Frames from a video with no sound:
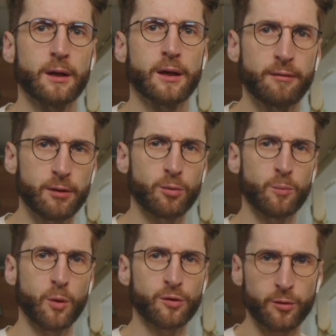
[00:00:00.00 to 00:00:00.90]
of give it to
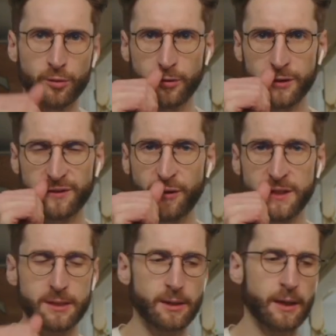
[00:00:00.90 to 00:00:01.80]
most users
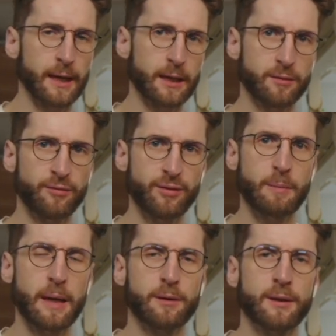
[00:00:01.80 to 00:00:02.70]
first and get some
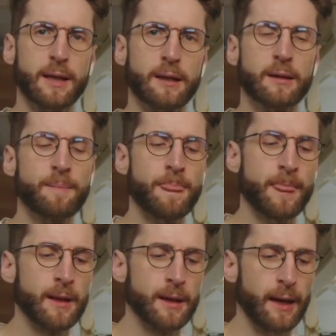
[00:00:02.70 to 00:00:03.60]
feedback on that.
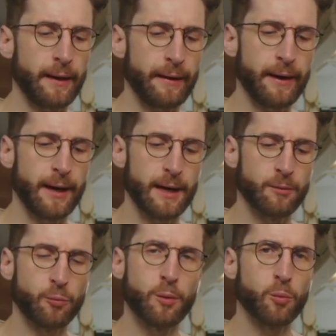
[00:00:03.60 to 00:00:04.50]

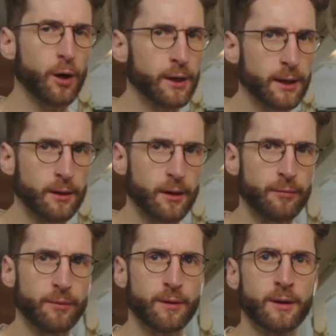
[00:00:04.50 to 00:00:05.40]
And we're working
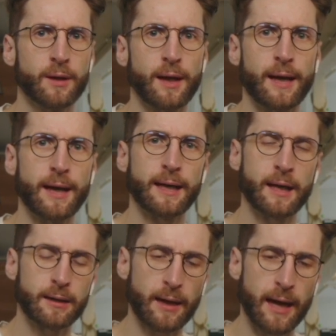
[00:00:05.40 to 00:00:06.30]
on
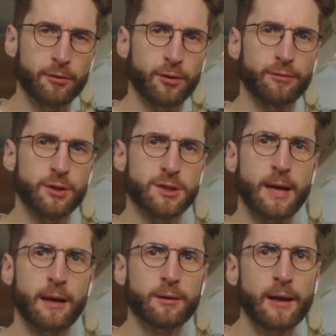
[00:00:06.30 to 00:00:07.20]
getting the Android version
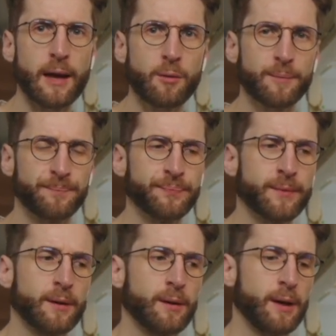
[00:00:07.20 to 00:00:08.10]
out now.
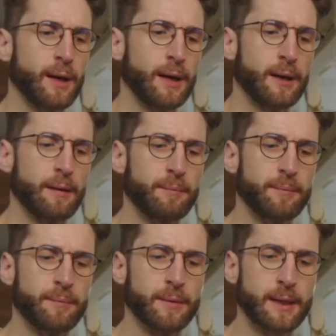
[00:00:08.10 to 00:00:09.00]

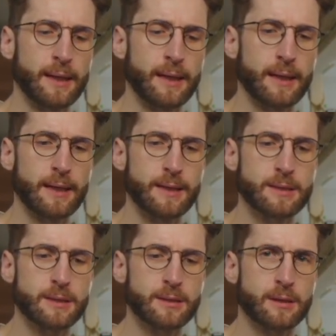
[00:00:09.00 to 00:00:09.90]
It
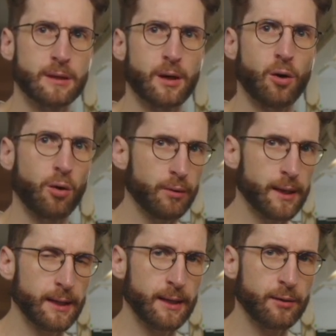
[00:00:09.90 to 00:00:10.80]
is
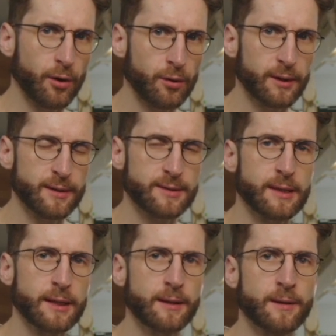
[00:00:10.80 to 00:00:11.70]
already in internal
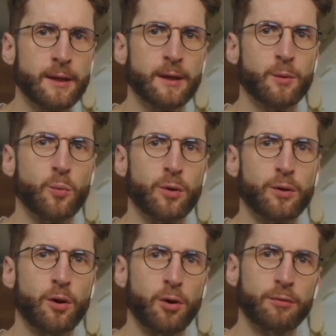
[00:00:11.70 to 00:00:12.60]
testing.
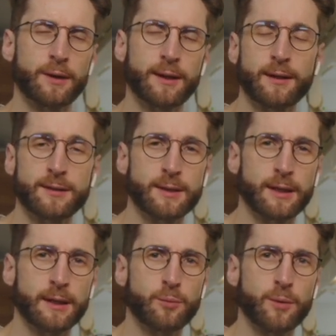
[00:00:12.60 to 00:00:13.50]
We're already testing
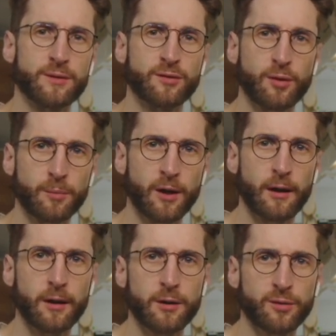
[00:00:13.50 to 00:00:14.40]
it with some
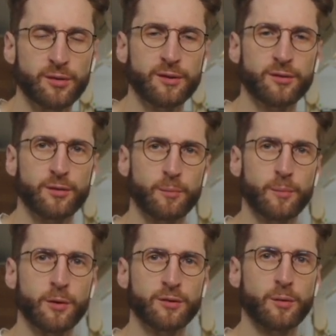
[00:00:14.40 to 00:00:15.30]
Tana users.
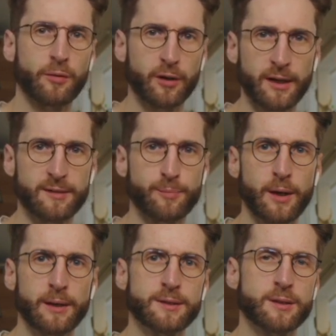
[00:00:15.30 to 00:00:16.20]
Some of our test
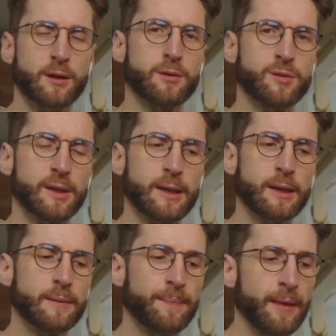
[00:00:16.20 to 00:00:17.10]
pilots are using
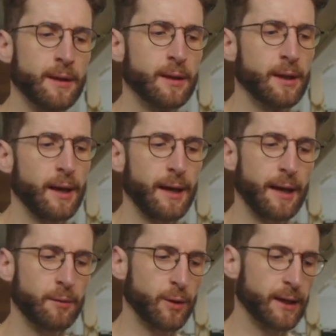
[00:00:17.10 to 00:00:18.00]
it.
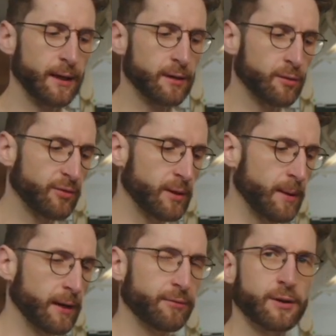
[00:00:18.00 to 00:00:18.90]
And we're getting some
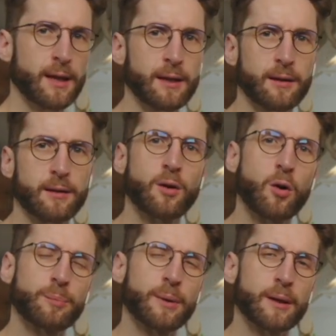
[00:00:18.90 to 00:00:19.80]
feedback for that and
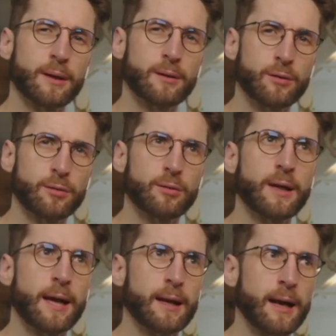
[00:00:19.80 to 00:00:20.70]
hoping to
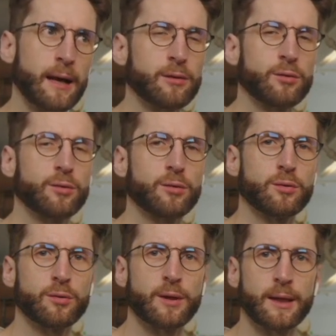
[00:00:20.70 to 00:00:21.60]
get it out
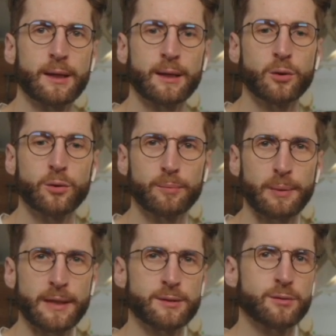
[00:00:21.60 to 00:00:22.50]
to the Google
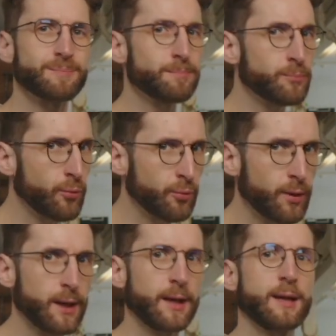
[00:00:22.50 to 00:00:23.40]
Play Store
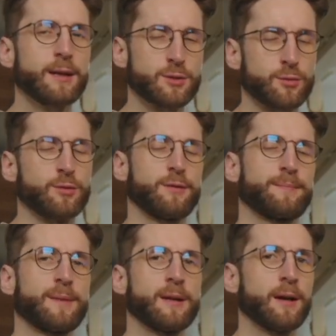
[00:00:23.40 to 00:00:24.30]
pretty soon.
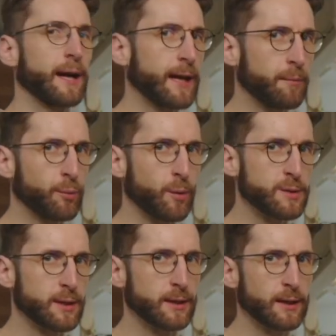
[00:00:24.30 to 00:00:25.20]
I can't
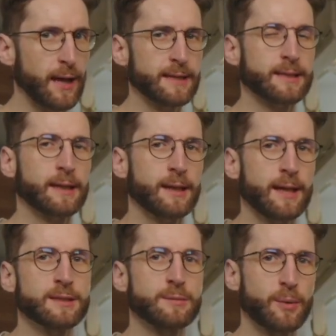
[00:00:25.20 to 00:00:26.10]
promise any exact
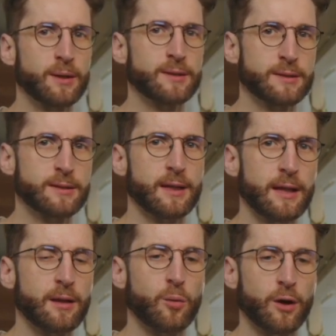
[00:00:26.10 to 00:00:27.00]
dates, but it's
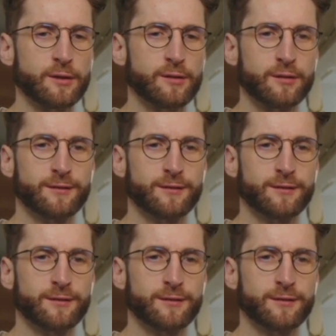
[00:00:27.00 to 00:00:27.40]
in the works.